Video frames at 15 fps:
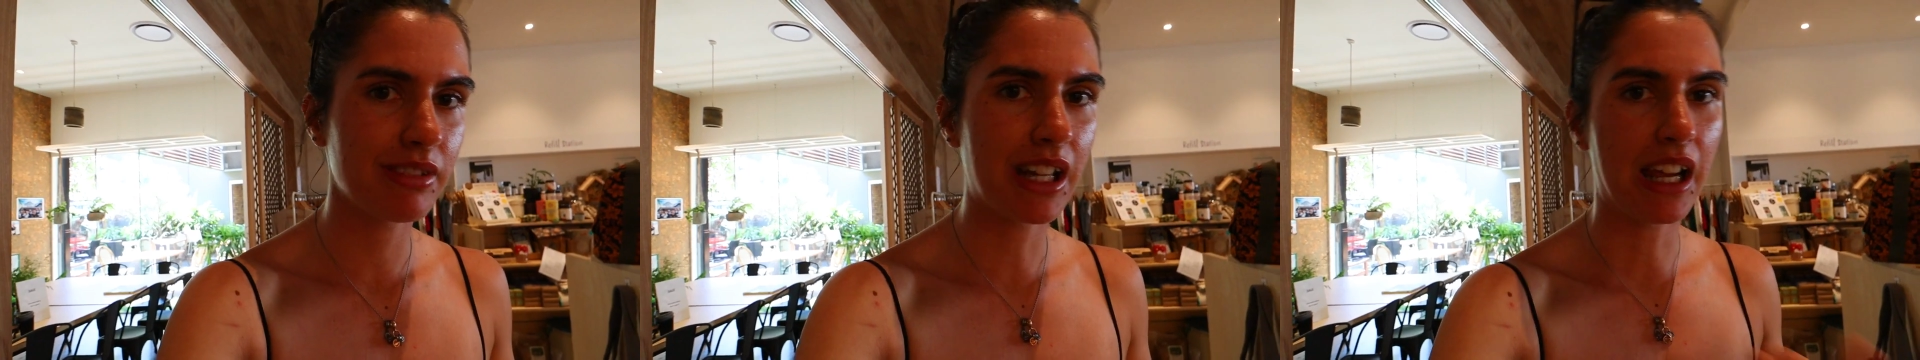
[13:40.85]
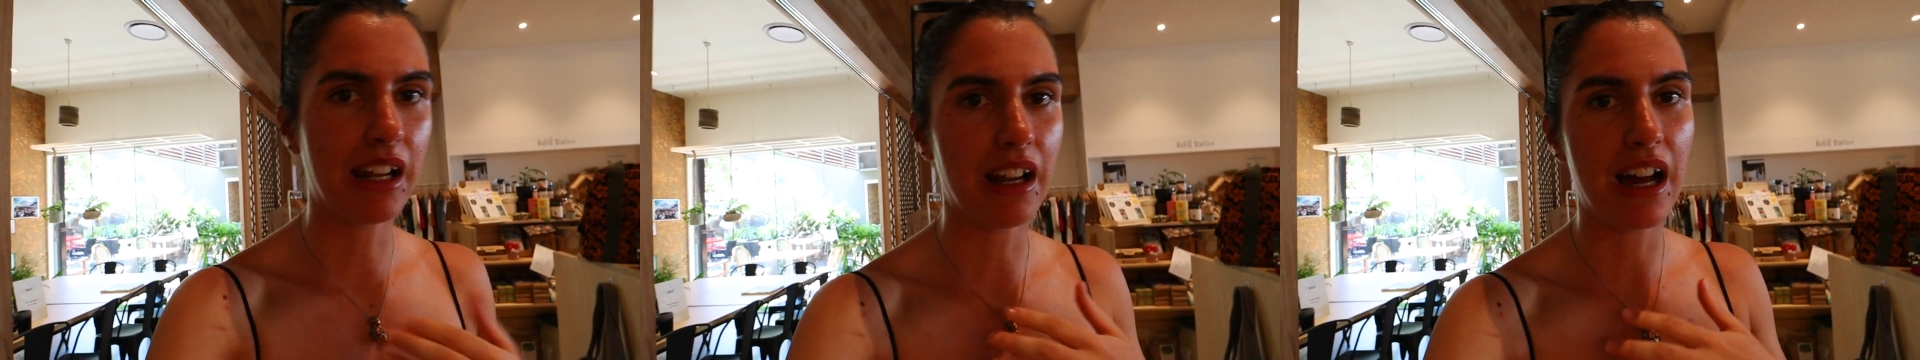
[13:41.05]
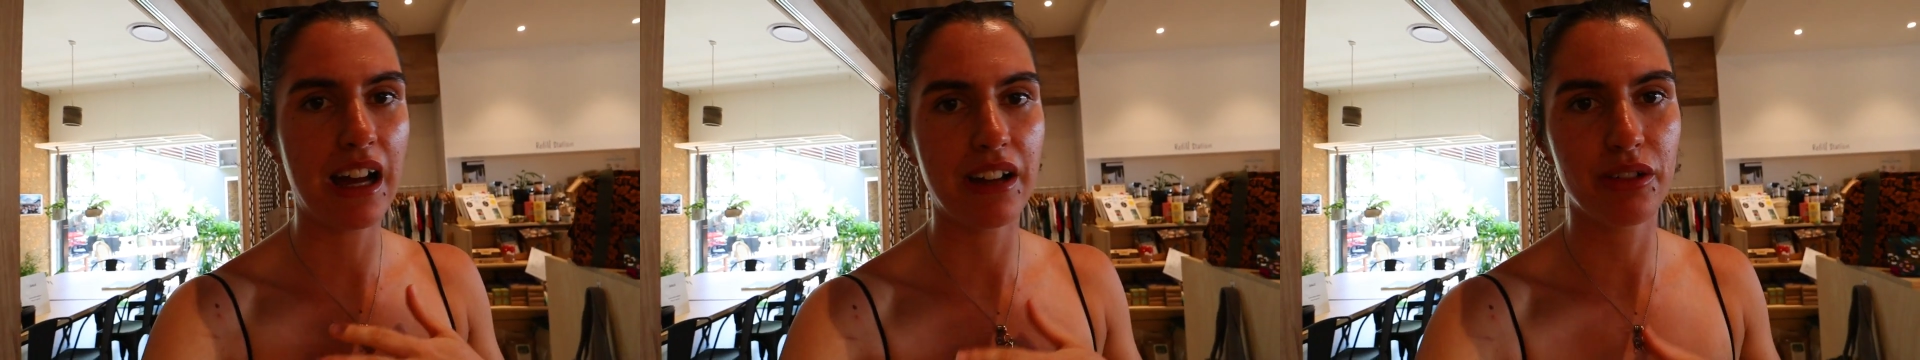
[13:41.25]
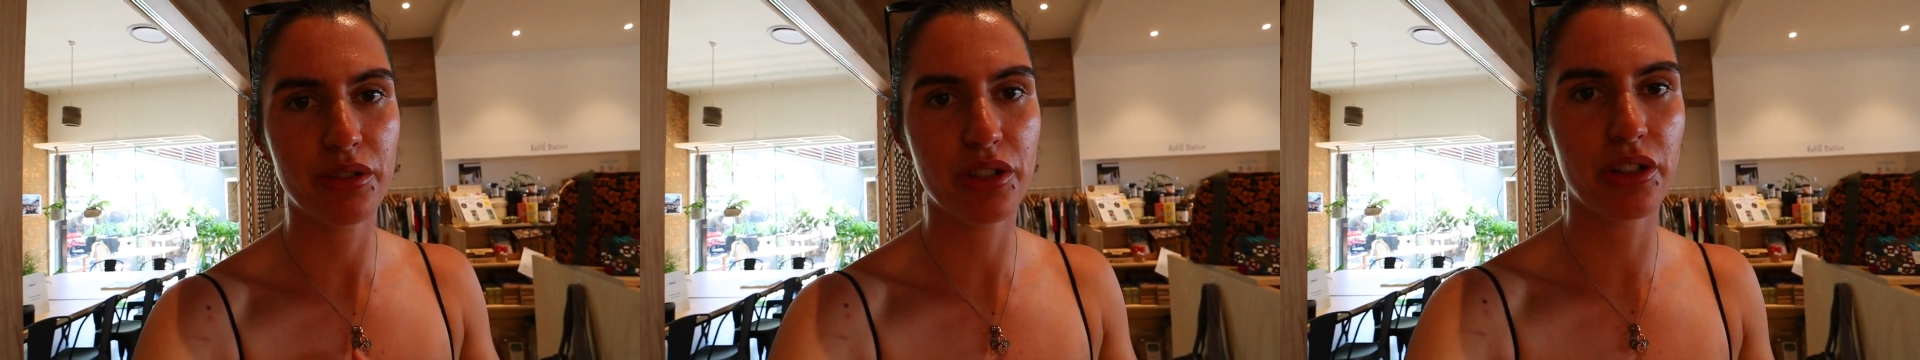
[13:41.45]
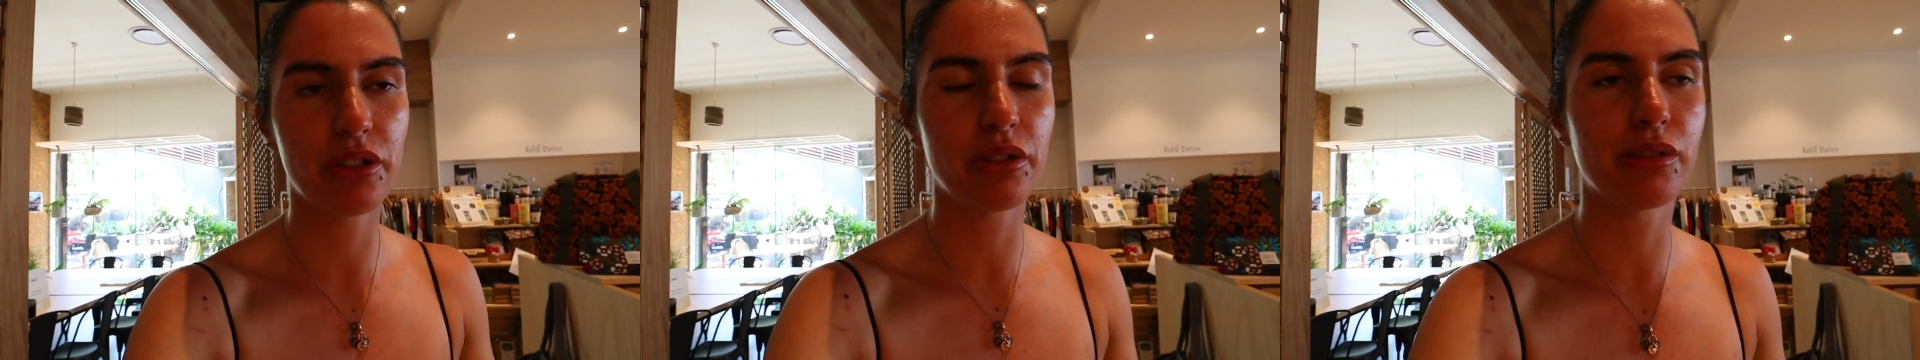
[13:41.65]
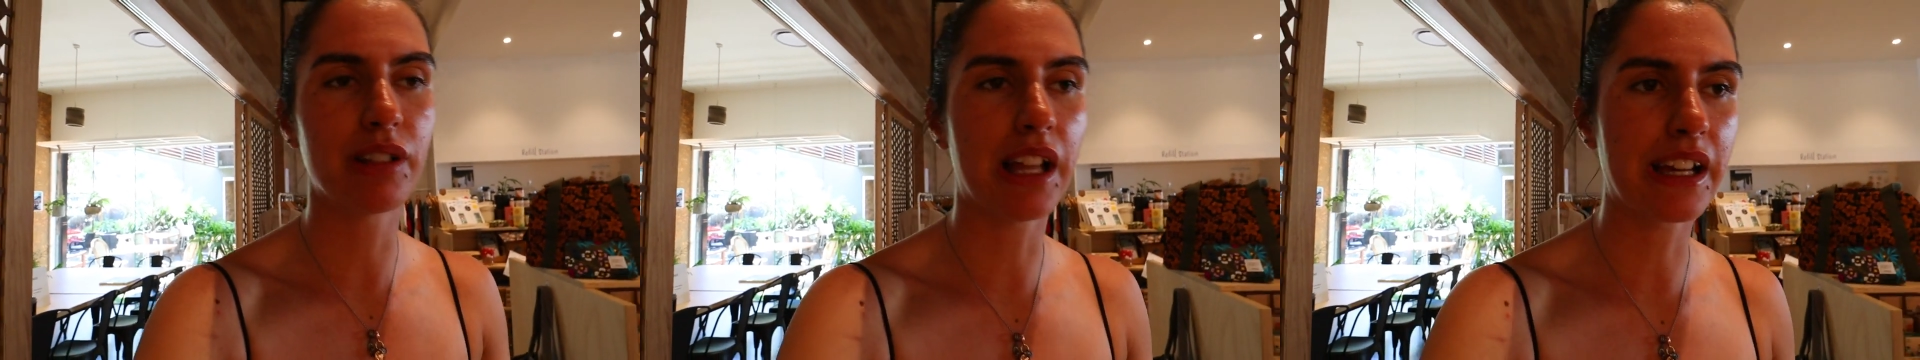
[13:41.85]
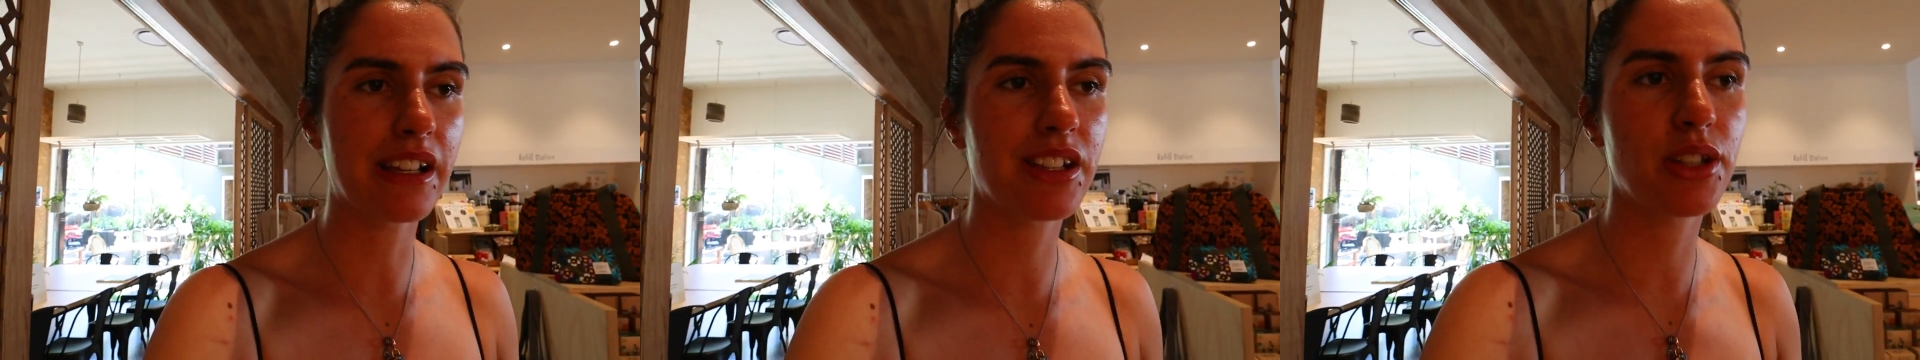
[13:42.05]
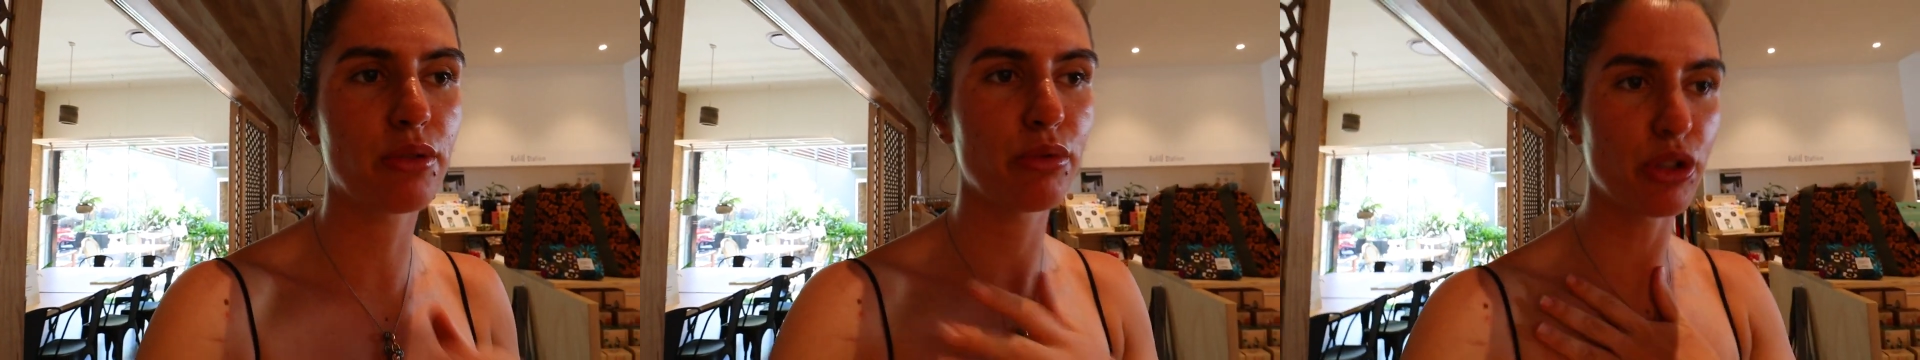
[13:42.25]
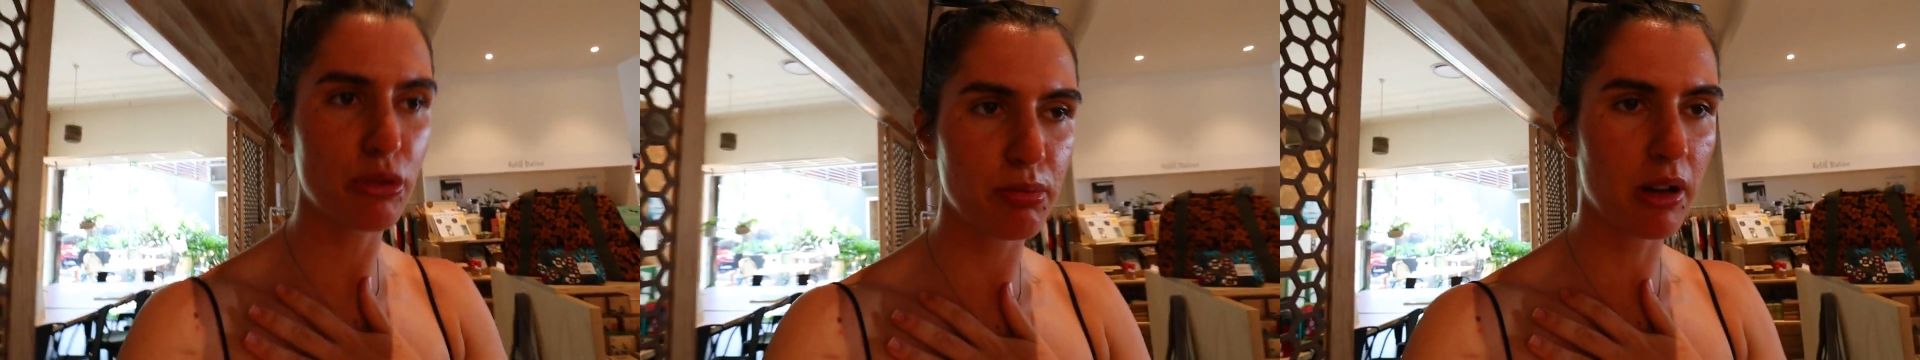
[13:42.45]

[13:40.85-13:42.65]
and I also like still use